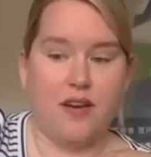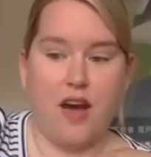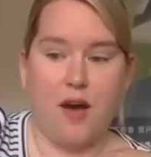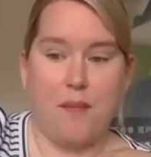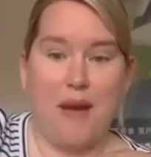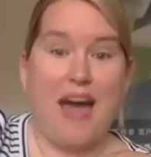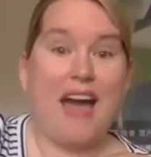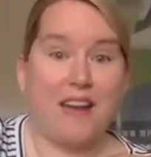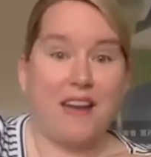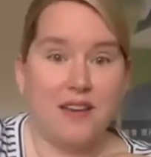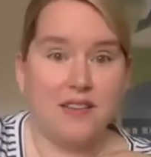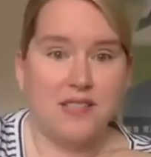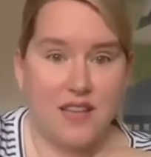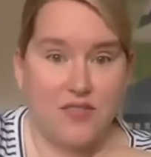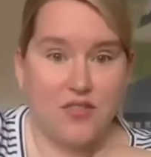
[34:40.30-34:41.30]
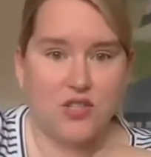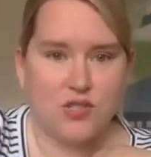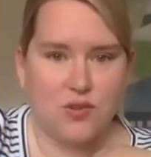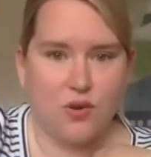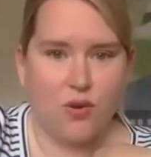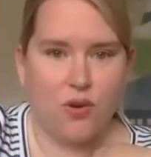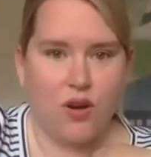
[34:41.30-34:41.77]
hangers in the
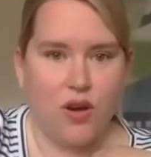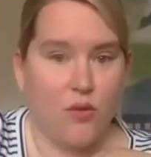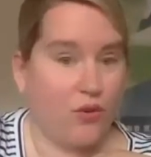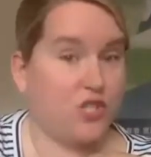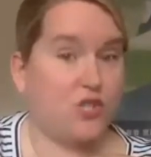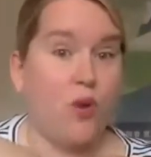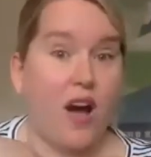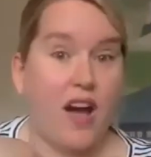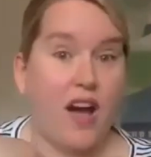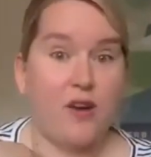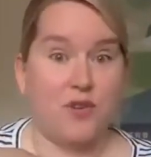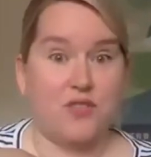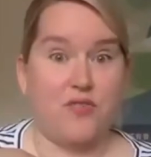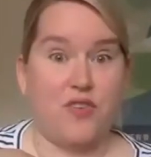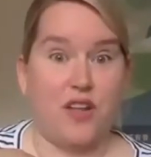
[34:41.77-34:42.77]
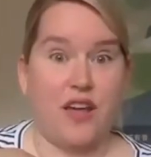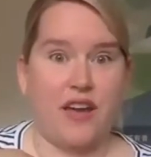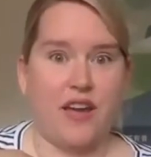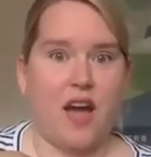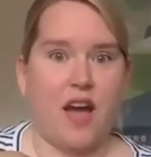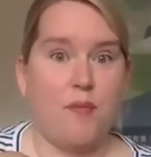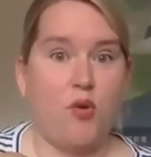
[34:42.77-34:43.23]
store, which is what I always feel
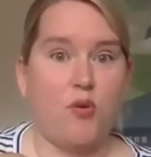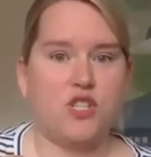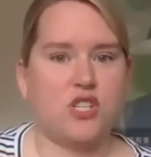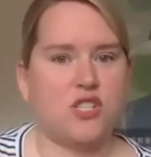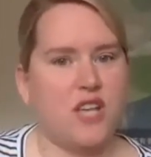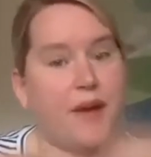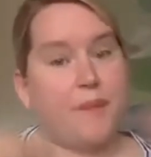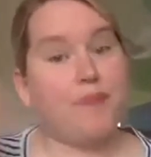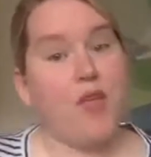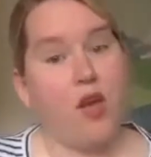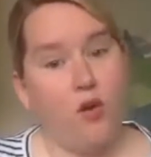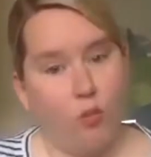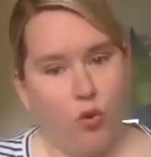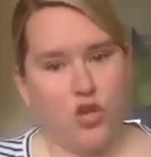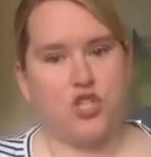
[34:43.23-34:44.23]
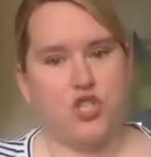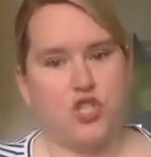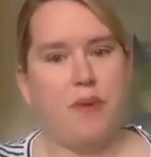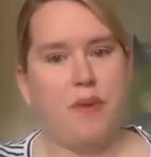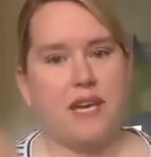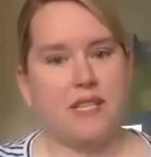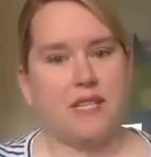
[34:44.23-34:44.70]
like. I'm always just like, what's your
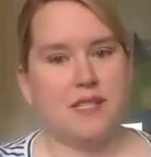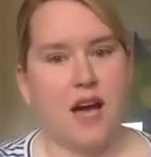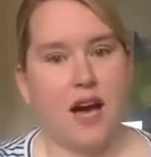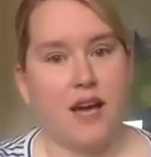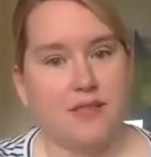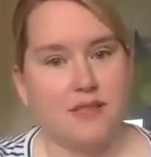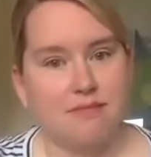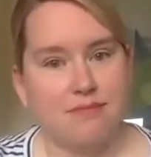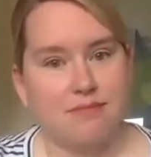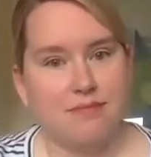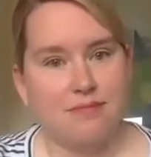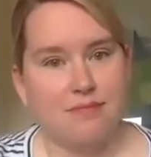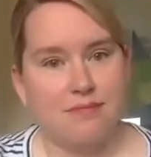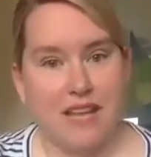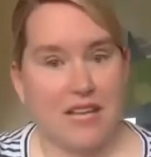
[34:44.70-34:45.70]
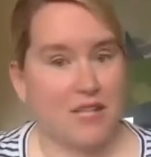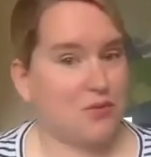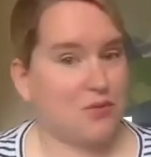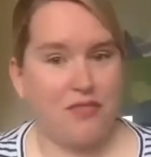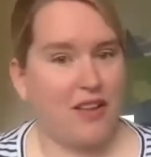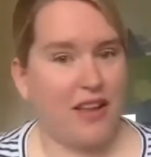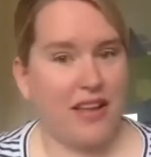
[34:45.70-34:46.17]
biggest size? That's what
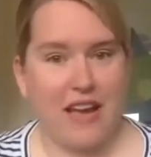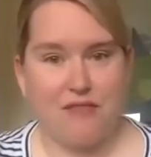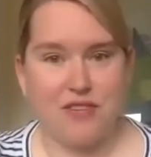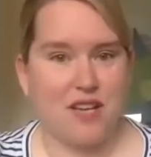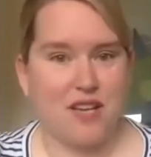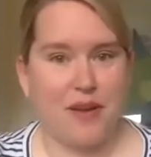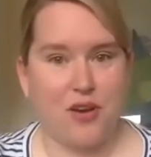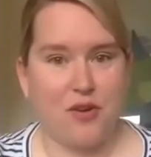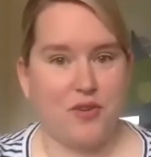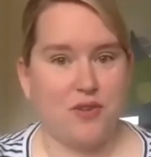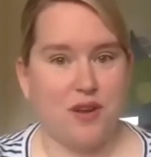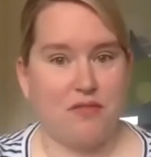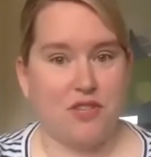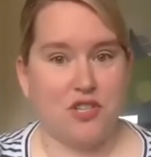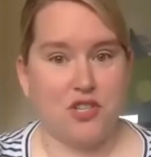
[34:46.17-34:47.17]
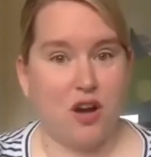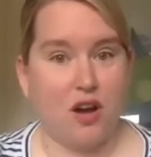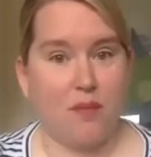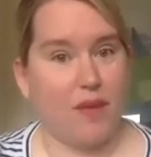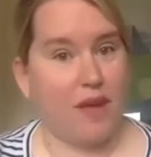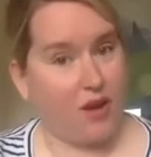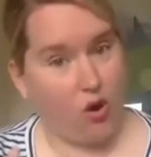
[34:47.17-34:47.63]
I feel like every time I go into every shop,
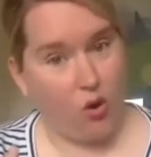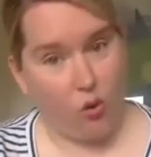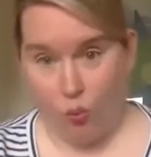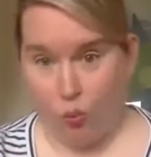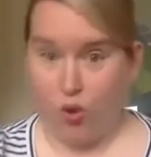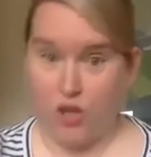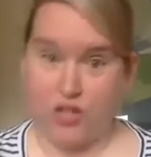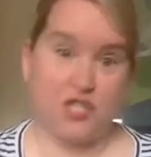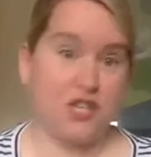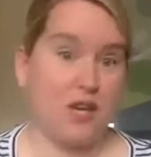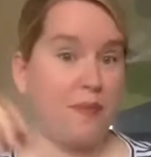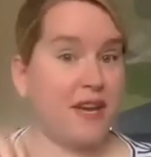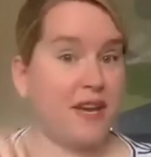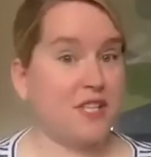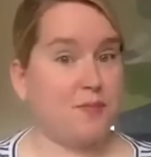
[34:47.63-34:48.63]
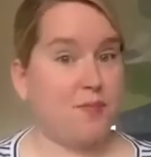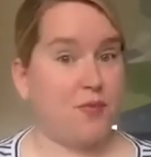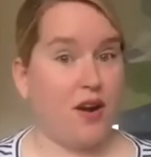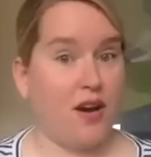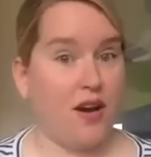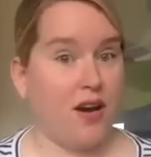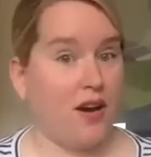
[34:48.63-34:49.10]
like, what's your biggest bra?